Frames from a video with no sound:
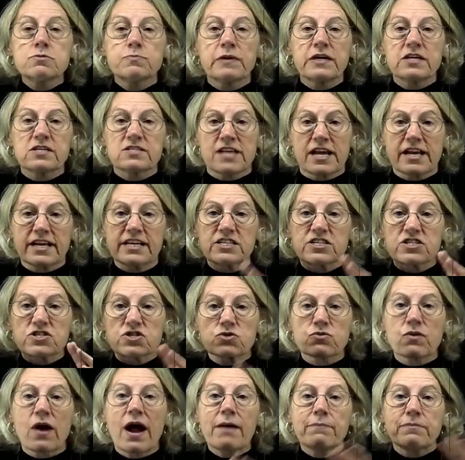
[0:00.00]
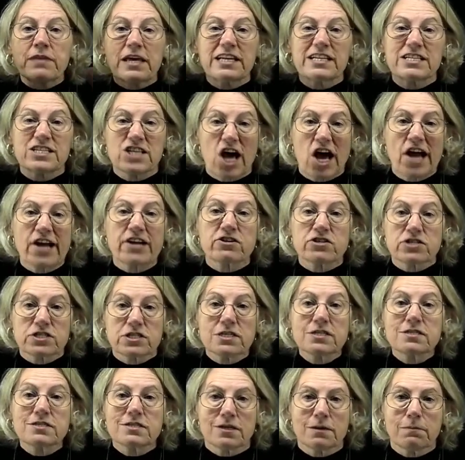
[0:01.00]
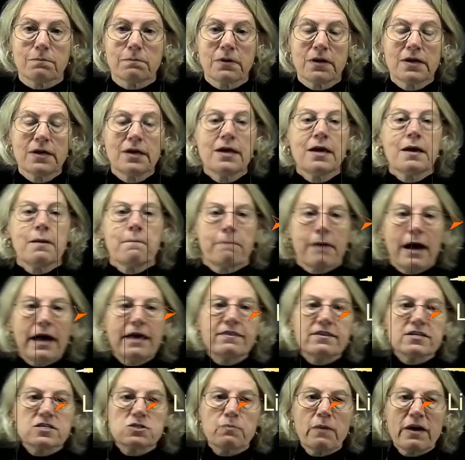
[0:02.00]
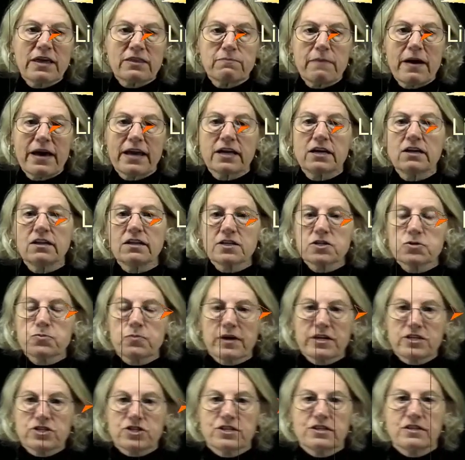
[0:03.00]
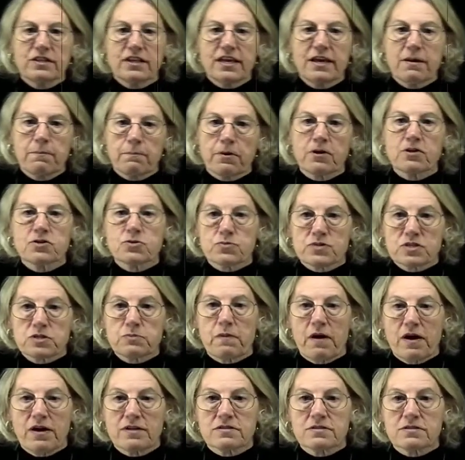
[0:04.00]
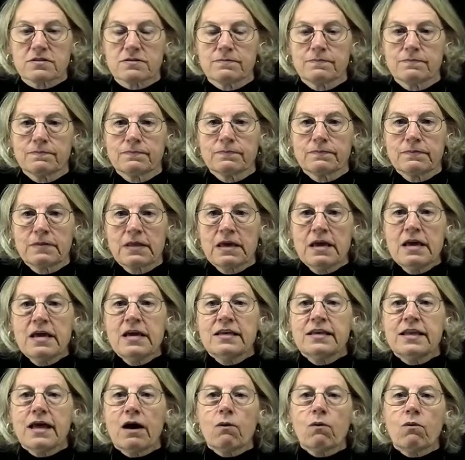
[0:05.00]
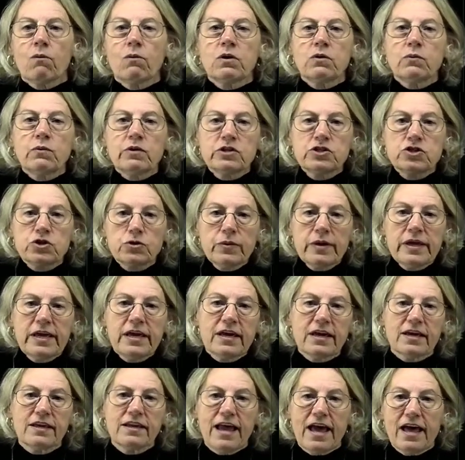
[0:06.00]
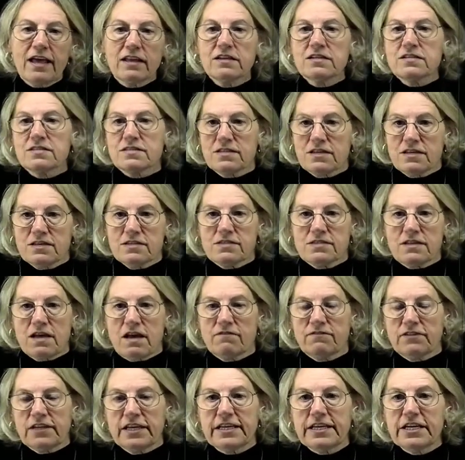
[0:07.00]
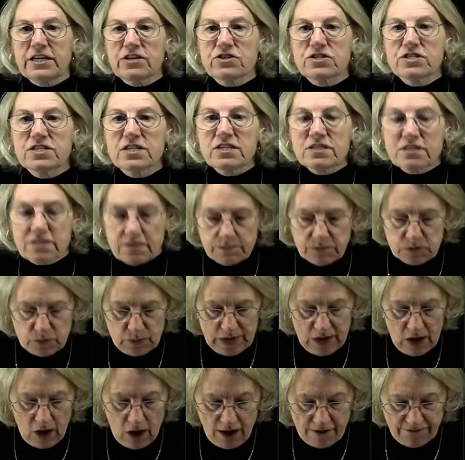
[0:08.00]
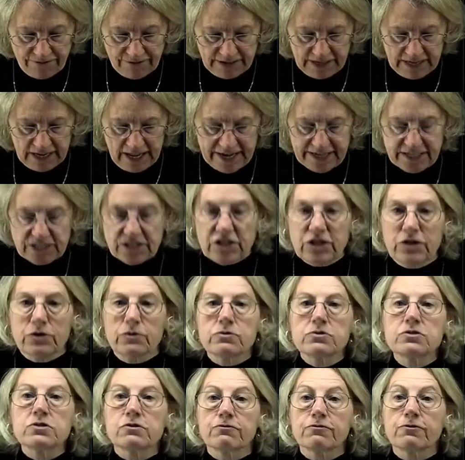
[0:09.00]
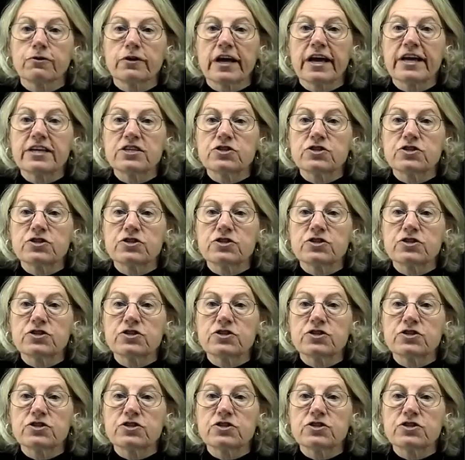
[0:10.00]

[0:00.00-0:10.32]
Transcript: because I can describe that entire system by this mathematical expression, the impulse response. Now, when we're doing analysis of linear systems, we often like to use the Fourier